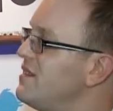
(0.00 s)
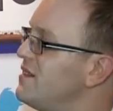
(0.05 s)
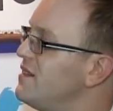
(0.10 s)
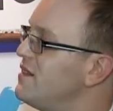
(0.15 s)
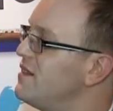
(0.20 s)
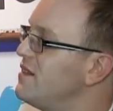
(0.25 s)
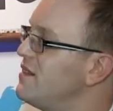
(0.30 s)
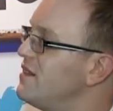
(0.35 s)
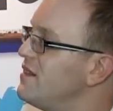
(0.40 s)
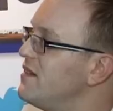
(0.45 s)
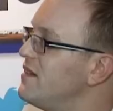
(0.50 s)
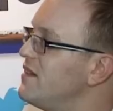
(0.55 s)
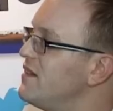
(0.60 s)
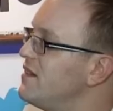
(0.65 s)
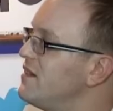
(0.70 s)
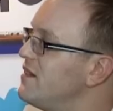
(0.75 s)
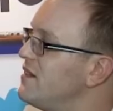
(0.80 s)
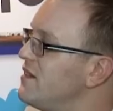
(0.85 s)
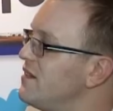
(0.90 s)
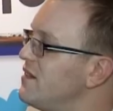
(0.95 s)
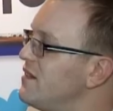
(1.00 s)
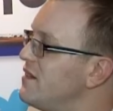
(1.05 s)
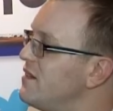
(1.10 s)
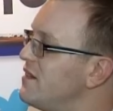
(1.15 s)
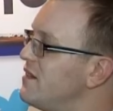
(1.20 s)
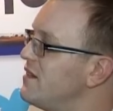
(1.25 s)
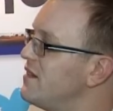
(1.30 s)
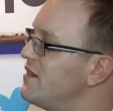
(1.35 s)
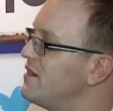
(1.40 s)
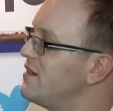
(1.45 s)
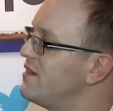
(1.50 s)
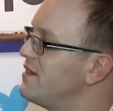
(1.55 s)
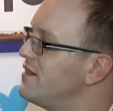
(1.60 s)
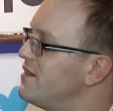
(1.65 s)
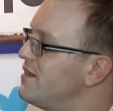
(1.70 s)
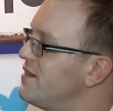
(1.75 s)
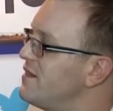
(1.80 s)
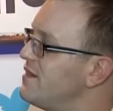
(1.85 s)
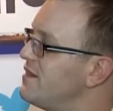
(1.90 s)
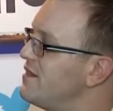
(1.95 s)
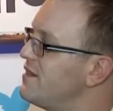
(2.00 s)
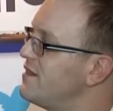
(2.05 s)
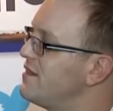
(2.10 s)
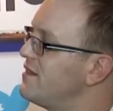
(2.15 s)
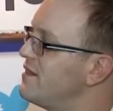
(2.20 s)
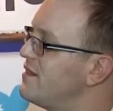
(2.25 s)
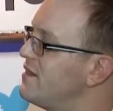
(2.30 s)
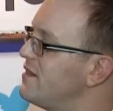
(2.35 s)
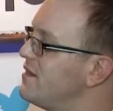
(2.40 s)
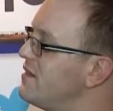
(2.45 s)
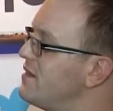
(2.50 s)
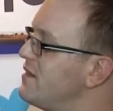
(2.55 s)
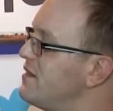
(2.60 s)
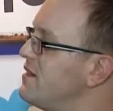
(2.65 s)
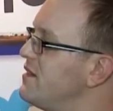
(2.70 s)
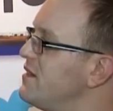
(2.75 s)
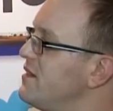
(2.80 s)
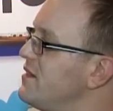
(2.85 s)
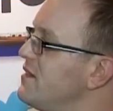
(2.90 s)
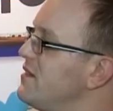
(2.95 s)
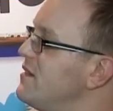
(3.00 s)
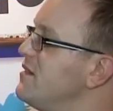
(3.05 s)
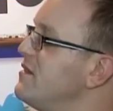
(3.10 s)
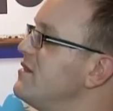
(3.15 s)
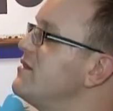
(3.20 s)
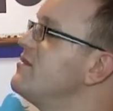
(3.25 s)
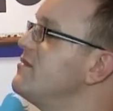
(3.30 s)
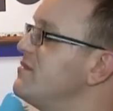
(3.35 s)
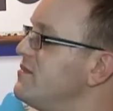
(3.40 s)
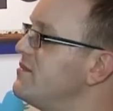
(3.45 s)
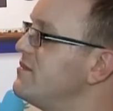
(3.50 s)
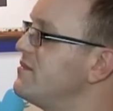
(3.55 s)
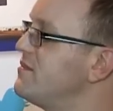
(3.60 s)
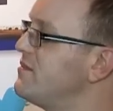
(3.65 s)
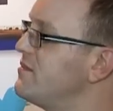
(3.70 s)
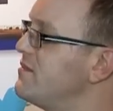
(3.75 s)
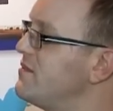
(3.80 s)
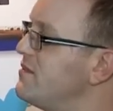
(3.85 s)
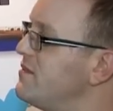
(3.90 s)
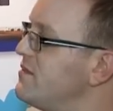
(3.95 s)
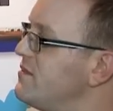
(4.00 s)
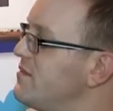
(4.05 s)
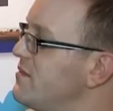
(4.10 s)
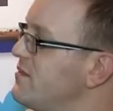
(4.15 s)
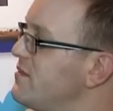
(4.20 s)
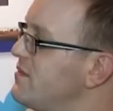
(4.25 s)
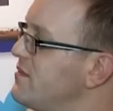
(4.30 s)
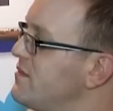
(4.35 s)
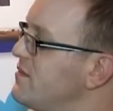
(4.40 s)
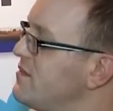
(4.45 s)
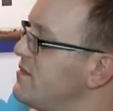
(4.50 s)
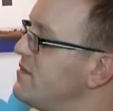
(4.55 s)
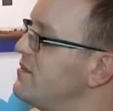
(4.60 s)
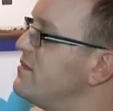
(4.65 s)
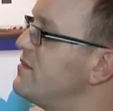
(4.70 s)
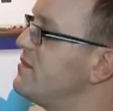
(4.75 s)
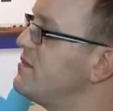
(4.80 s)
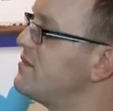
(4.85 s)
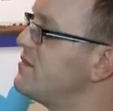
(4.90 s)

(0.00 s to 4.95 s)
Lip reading: This person isn't speaking.